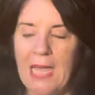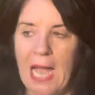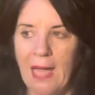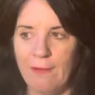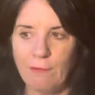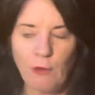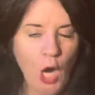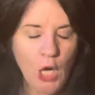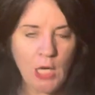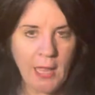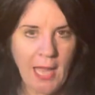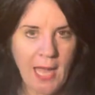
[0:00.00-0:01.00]
I
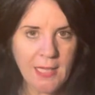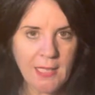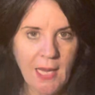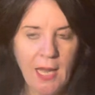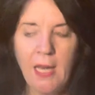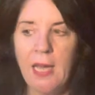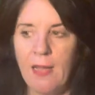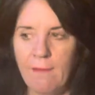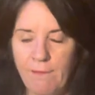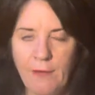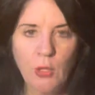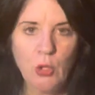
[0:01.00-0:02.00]
frogged that and it
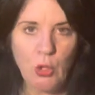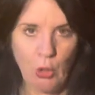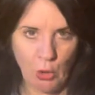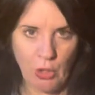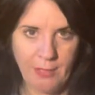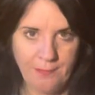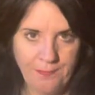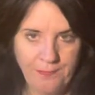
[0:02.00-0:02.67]
feels good.